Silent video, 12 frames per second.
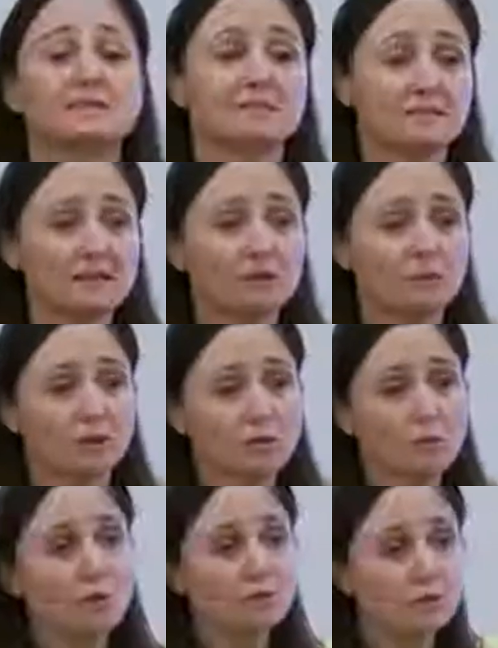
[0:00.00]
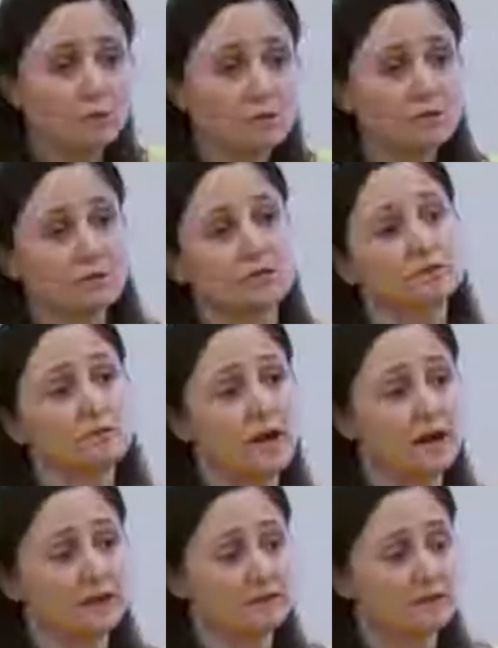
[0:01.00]
see when you wrote the original
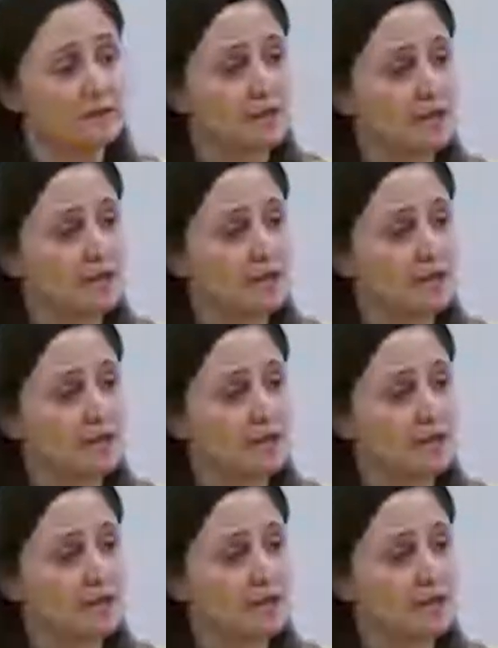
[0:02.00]
strands.